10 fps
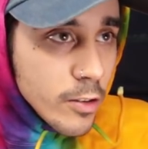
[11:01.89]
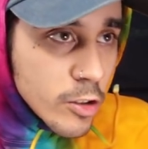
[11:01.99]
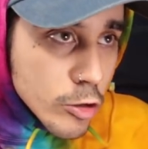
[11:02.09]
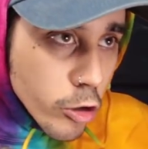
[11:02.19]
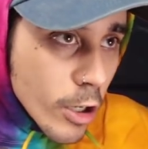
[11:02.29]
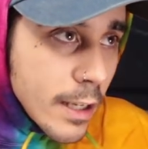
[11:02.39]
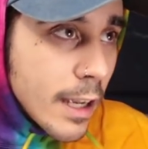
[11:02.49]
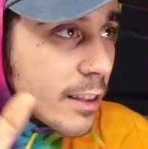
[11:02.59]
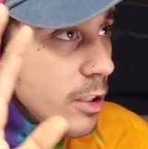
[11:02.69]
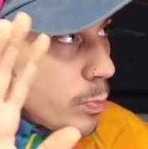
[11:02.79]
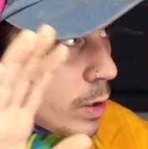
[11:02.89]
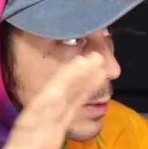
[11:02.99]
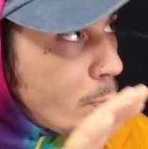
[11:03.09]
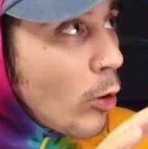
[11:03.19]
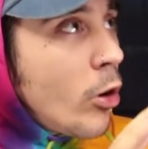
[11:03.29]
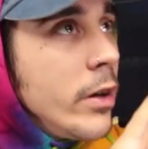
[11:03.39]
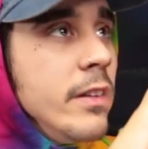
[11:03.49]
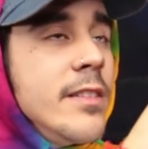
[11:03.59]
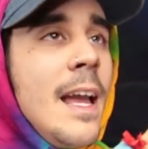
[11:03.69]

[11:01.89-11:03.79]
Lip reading: Just looking at these people and these